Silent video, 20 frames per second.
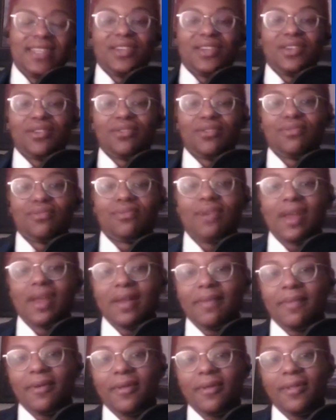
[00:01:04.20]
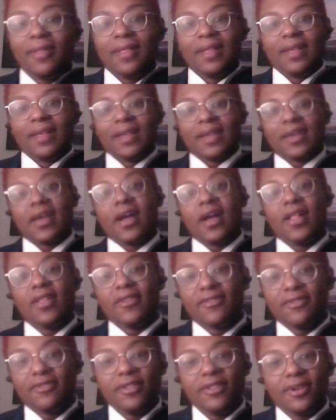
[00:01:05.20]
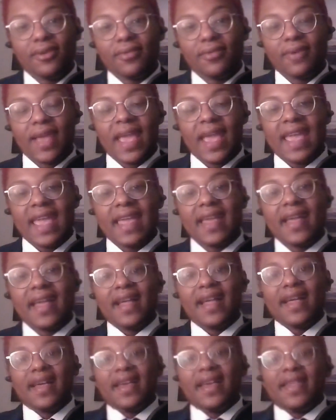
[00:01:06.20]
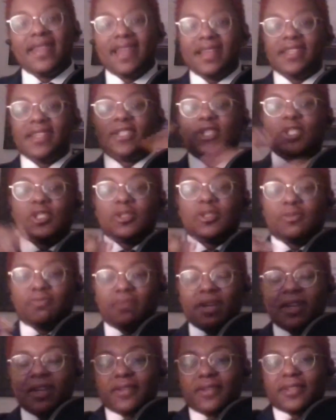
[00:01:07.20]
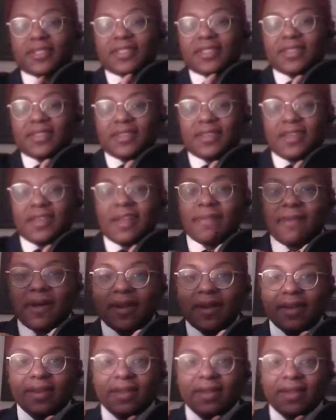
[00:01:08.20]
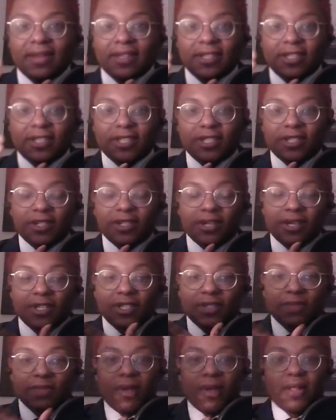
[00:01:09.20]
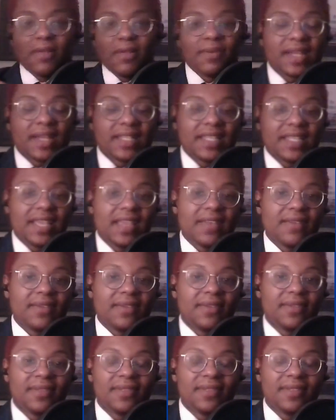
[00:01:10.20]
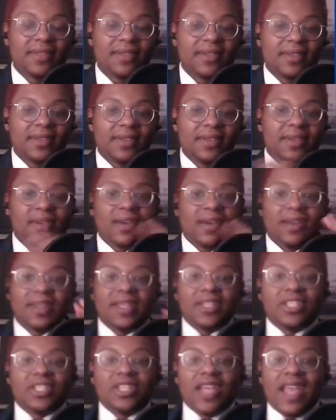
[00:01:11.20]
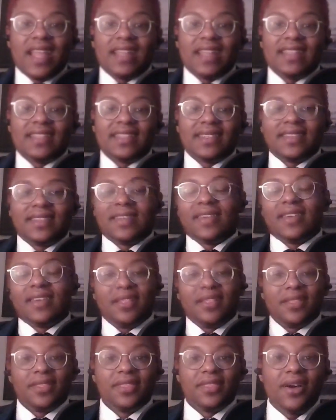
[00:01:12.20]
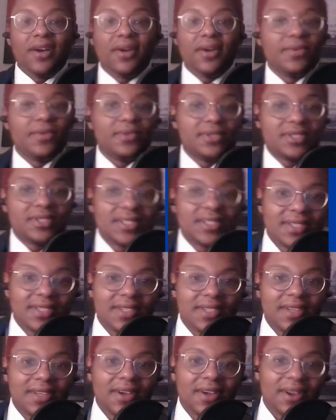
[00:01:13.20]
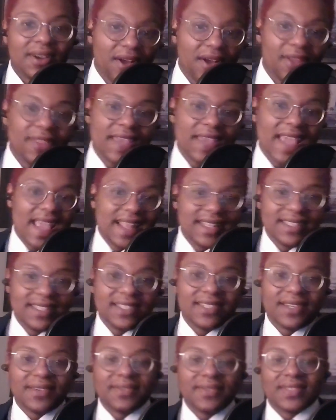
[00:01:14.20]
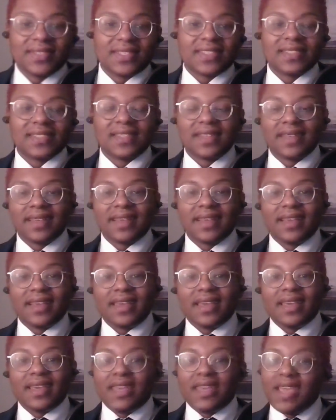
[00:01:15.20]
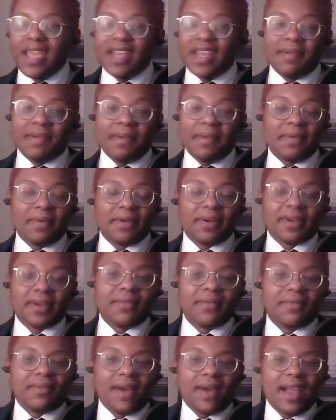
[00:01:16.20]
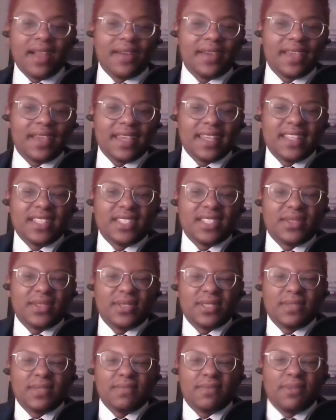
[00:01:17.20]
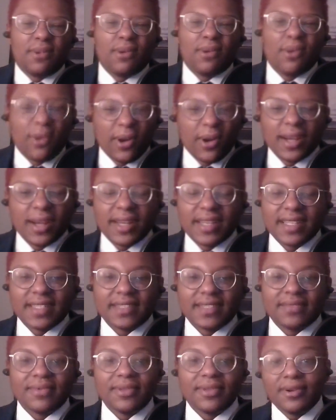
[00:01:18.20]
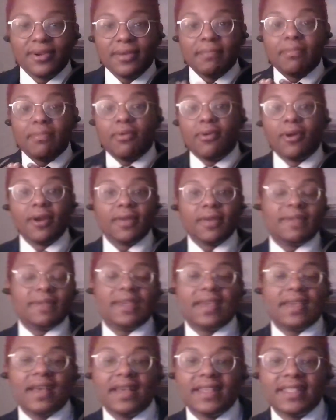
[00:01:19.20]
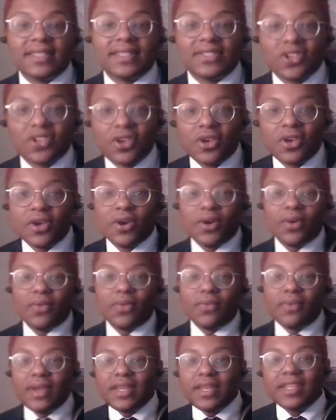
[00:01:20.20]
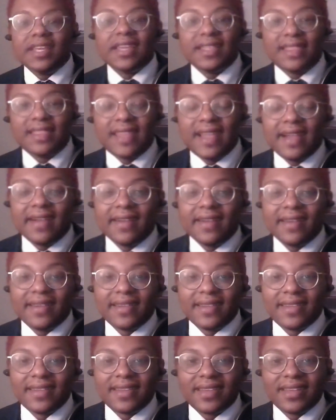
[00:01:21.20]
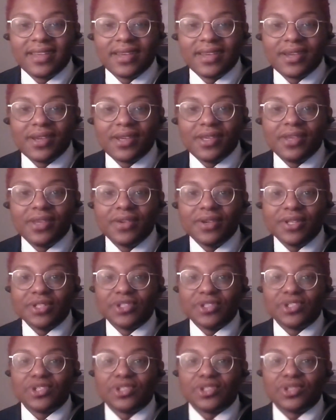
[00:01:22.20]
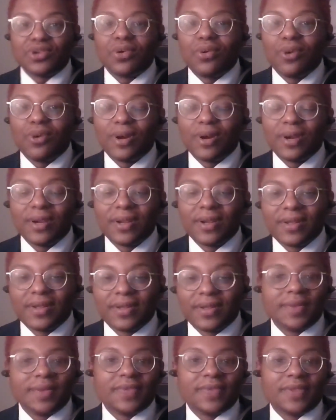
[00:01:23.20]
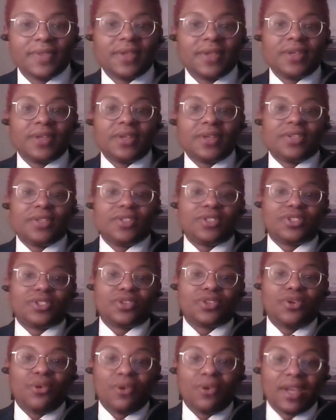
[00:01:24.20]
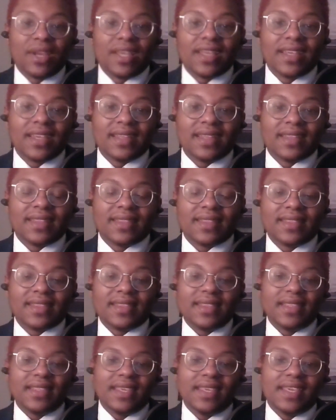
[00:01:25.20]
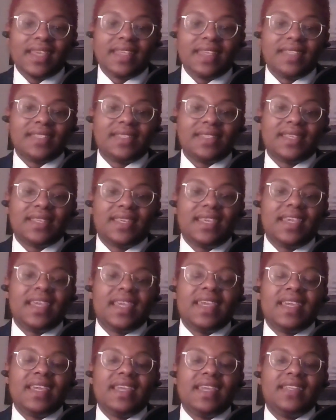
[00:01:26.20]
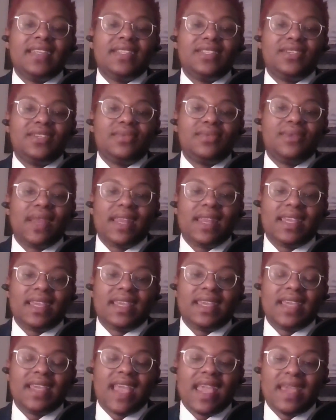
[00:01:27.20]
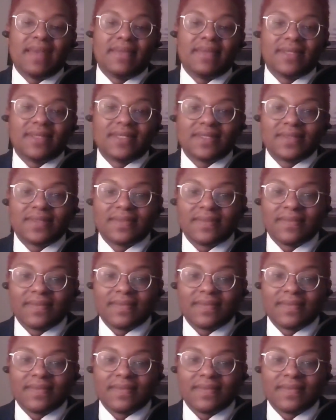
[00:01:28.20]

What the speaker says: an incredible, colorful array that is sprinkled upon a smaller rectangle on each end. Those are called end zones. And you may be wondering, why are end zones important? Well, they're important because when you get there, you can score. Scoring is the key to winning games.